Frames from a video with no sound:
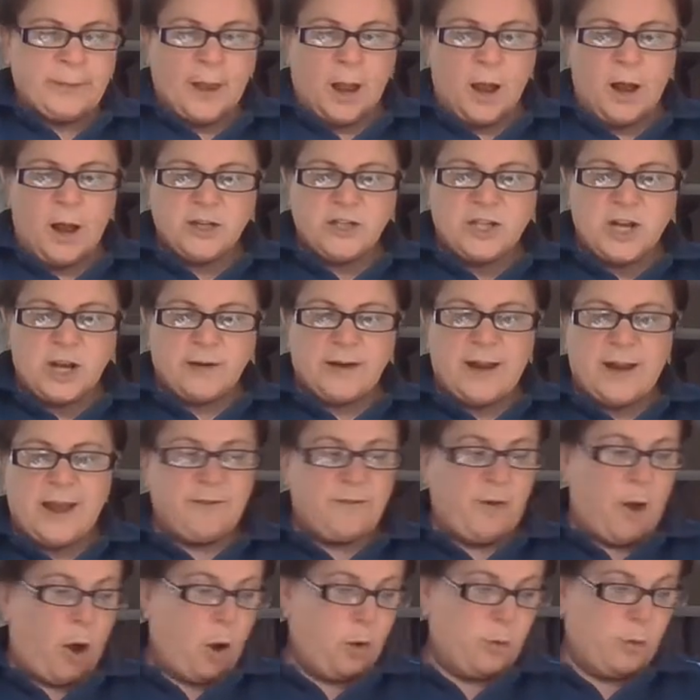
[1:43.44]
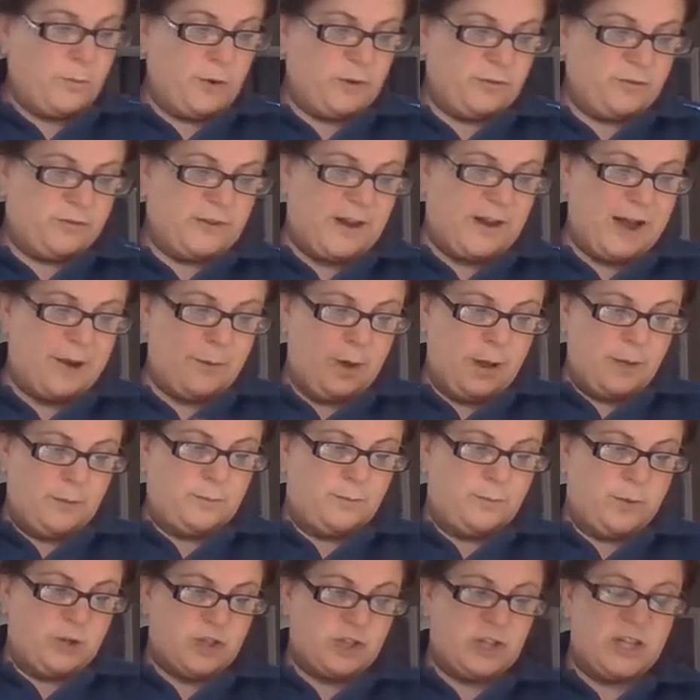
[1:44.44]
I don't have wholemeal flour,
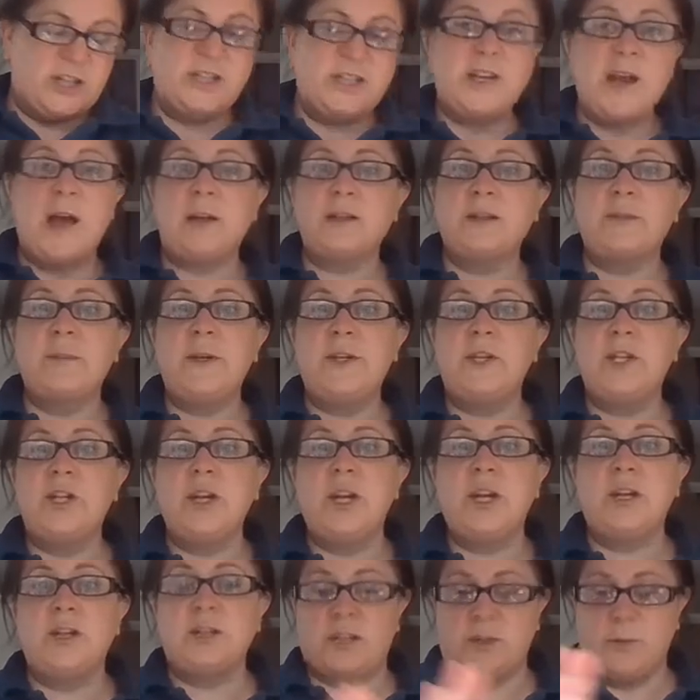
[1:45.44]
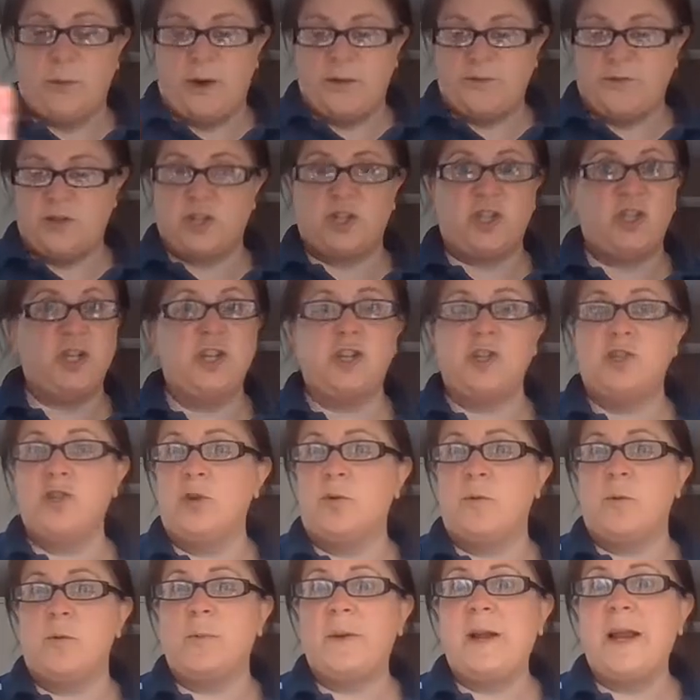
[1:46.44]
which this tells me to use, so I've just used
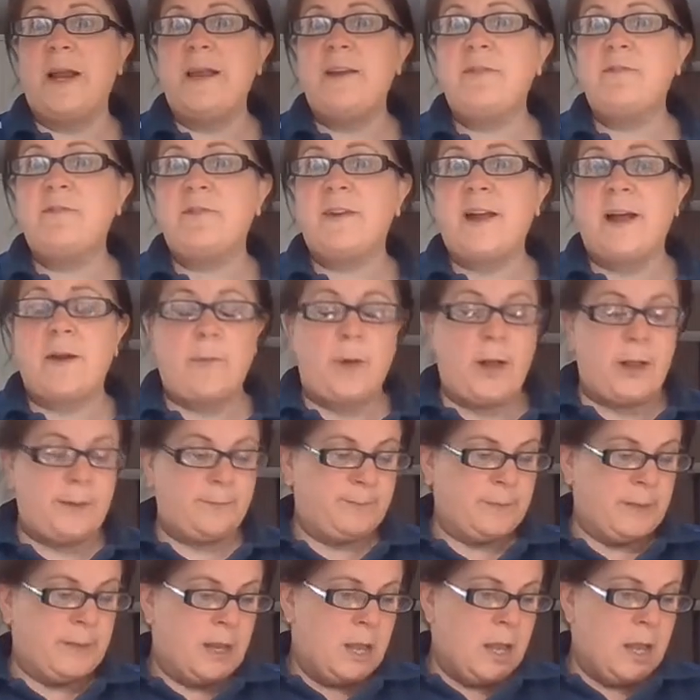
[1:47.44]
normal plain flour.